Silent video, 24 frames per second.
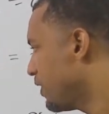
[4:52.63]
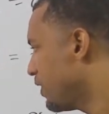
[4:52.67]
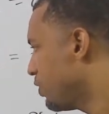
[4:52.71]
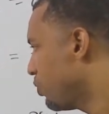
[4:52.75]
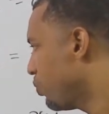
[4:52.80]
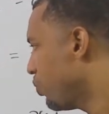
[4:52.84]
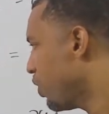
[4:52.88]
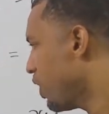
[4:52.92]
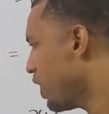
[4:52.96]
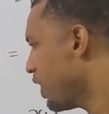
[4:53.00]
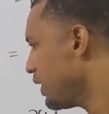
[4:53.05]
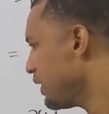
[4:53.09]

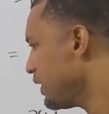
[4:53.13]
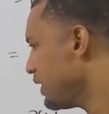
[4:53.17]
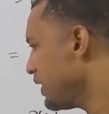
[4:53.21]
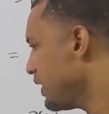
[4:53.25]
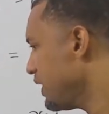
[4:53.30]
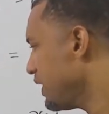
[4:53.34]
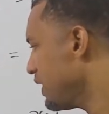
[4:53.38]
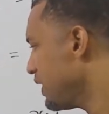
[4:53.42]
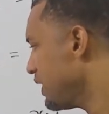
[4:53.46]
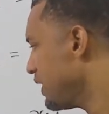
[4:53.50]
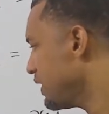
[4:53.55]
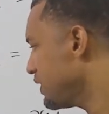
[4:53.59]
What
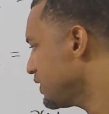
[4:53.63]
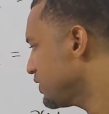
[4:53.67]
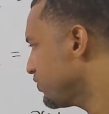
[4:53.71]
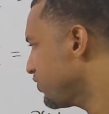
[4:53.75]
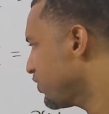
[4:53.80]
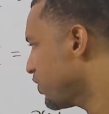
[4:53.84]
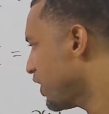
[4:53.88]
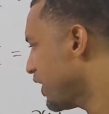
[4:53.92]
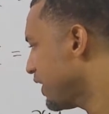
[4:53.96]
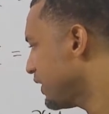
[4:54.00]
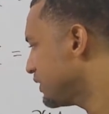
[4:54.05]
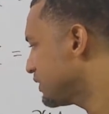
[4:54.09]
is,
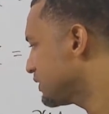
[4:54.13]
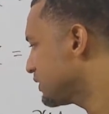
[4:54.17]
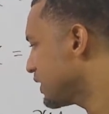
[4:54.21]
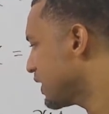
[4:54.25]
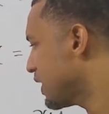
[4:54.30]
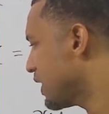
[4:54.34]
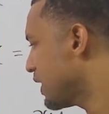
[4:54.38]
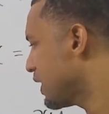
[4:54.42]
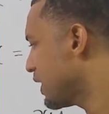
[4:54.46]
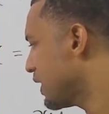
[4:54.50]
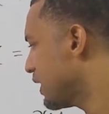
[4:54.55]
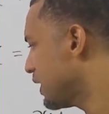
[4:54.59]
for
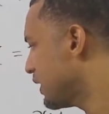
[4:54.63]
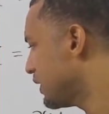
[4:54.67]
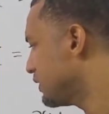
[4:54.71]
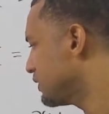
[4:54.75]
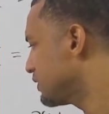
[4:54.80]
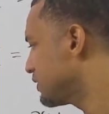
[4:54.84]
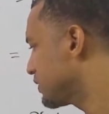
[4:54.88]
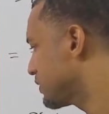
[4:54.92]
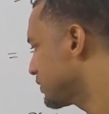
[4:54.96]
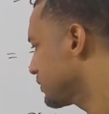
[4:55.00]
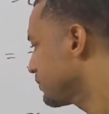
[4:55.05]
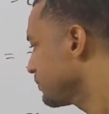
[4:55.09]

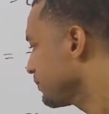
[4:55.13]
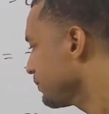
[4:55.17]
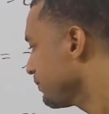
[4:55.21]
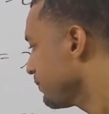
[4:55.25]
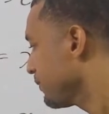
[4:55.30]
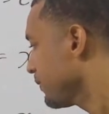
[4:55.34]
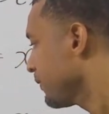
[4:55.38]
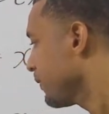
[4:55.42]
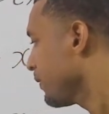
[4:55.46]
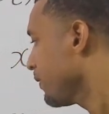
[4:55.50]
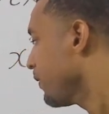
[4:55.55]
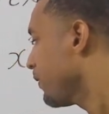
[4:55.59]
instance,
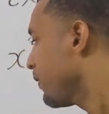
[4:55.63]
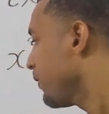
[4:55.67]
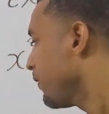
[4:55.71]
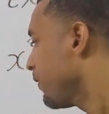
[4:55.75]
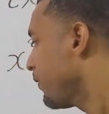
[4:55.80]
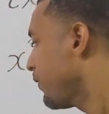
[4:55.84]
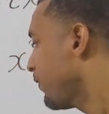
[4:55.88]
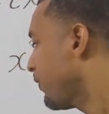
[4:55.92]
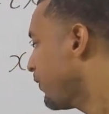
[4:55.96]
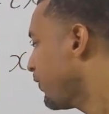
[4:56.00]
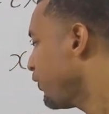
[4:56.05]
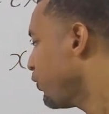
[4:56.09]

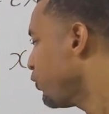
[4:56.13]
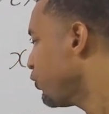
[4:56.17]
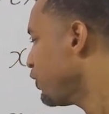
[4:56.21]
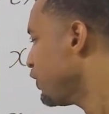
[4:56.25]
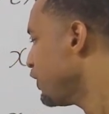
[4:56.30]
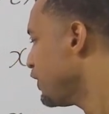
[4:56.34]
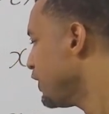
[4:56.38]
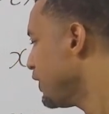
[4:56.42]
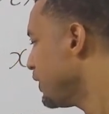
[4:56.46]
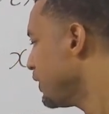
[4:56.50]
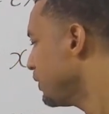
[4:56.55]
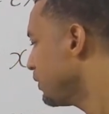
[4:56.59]

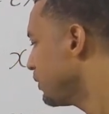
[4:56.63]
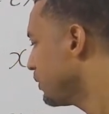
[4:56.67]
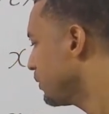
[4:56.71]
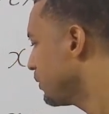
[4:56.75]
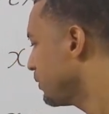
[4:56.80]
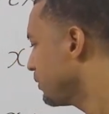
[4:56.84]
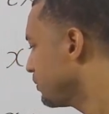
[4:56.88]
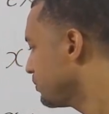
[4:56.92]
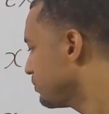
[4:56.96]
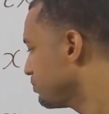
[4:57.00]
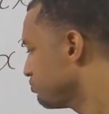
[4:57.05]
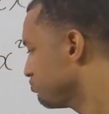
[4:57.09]
3
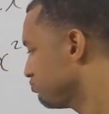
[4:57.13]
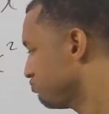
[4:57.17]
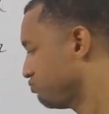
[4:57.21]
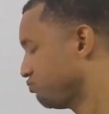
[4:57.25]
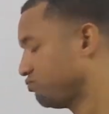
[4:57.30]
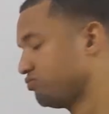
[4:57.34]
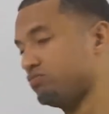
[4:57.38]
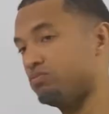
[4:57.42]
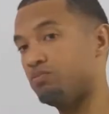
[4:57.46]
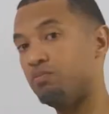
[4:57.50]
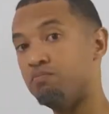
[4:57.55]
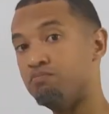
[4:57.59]

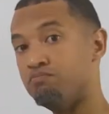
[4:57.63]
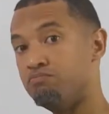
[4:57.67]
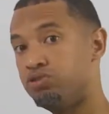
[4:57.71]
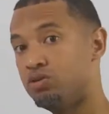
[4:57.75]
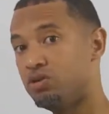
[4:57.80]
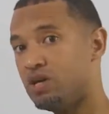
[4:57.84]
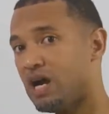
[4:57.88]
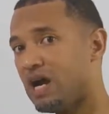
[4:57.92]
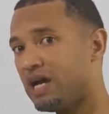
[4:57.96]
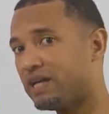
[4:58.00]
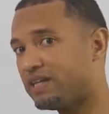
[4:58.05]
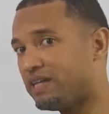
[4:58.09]

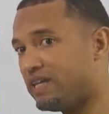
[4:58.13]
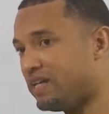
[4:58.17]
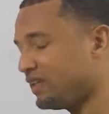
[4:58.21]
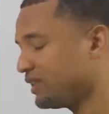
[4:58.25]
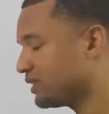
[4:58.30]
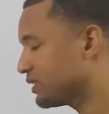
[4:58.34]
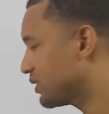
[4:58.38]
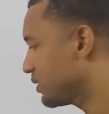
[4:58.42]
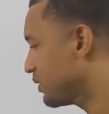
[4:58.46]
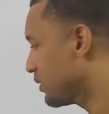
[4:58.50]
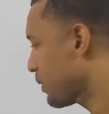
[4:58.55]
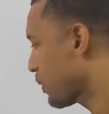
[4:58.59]

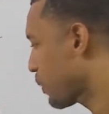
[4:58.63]
bracket